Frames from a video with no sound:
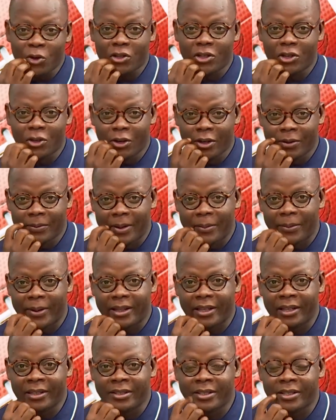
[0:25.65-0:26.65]
Do you remember
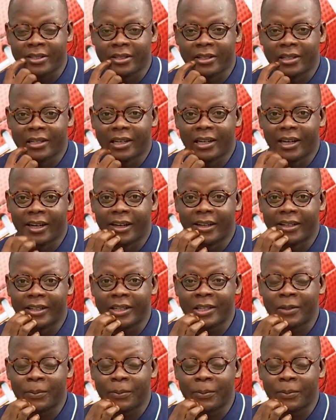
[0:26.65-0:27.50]
this? Uh, this